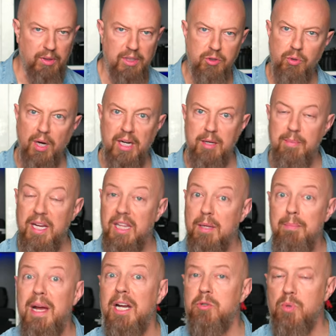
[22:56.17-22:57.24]
really trying to make
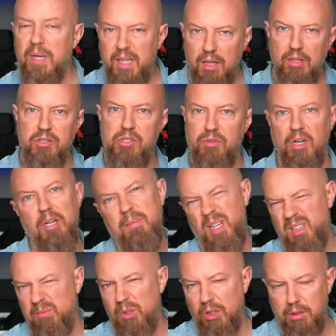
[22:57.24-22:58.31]
them match right here, just trying to
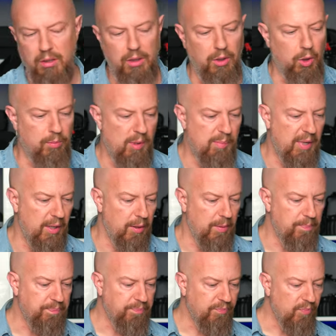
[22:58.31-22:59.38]
make them look a little bit better.
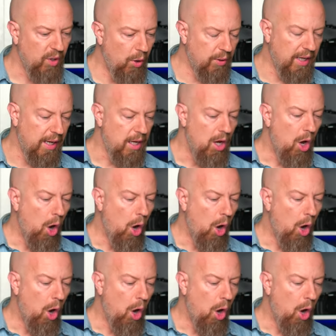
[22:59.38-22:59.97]
Okay,